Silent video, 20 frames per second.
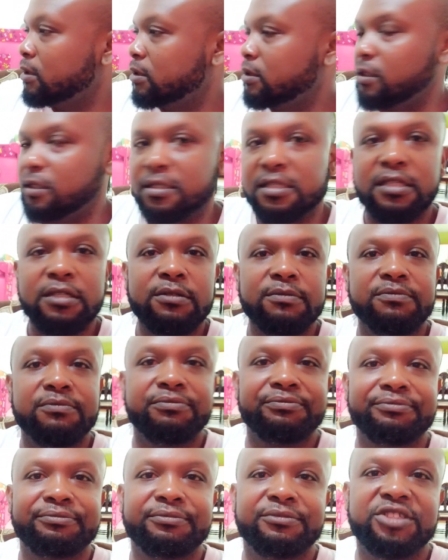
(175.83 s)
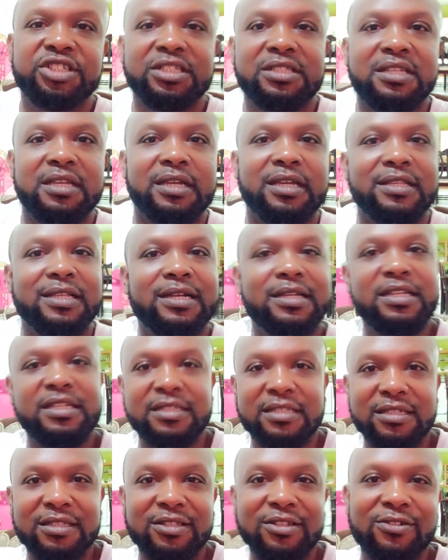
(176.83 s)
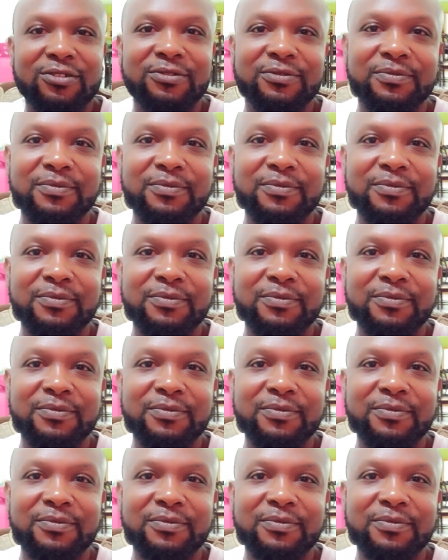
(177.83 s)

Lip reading: You see? She take it and eat it now.